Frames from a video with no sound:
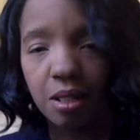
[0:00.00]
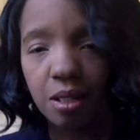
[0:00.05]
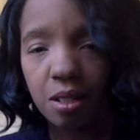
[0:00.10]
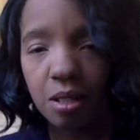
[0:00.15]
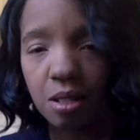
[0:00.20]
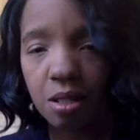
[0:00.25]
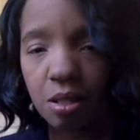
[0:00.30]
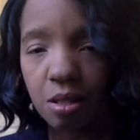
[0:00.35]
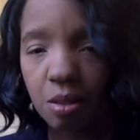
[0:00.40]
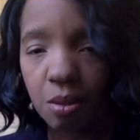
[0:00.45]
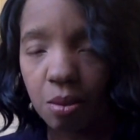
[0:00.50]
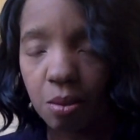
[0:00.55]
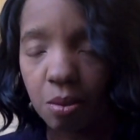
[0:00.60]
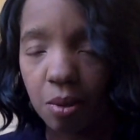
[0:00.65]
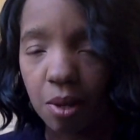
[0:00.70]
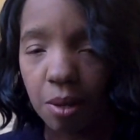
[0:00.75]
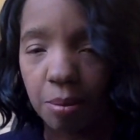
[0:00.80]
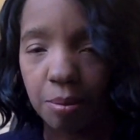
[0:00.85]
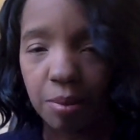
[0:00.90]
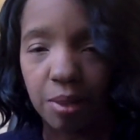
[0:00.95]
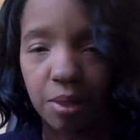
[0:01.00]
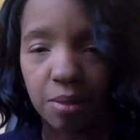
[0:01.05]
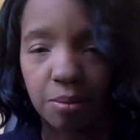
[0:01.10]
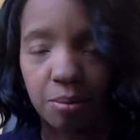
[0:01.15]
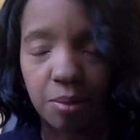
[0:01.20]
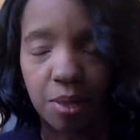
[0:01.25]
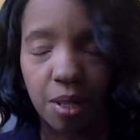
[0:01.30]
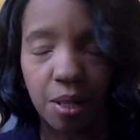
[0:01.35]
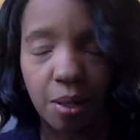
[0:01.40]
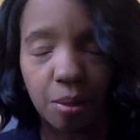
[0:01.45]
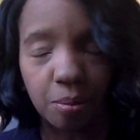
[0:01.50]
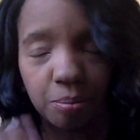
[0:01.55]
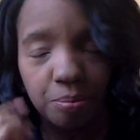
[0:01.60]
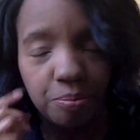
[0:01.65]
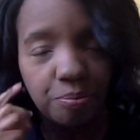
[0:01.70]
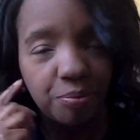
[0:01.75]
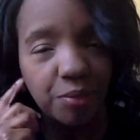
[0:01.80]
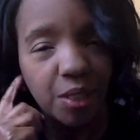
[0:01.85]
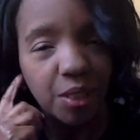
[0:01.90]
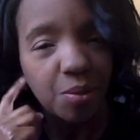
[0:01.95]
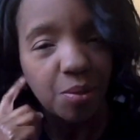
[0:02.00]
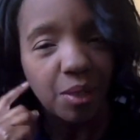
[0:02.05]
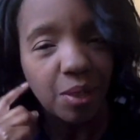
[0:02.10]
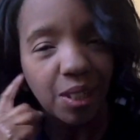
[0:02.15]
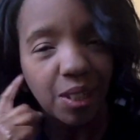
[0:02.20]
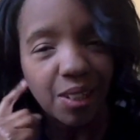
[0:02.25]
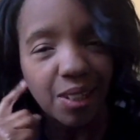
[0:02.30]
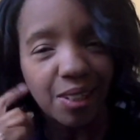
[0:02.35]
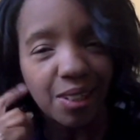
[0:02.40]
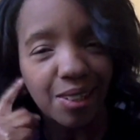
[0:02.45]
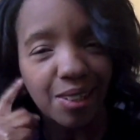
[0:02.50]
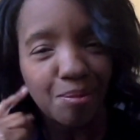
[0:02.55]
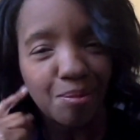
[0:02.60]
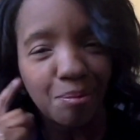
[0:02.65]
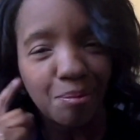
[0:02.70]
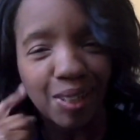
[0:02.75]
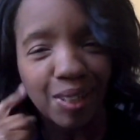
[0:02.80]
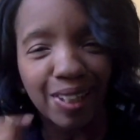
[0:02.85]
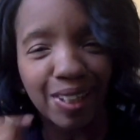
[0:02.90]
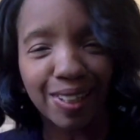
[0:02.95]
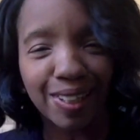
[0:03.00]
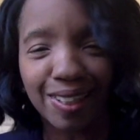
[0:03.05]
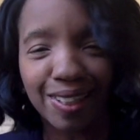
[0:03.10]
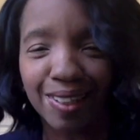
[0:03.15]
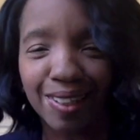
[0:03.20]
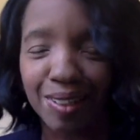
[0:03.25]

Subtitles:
So it is what it is. But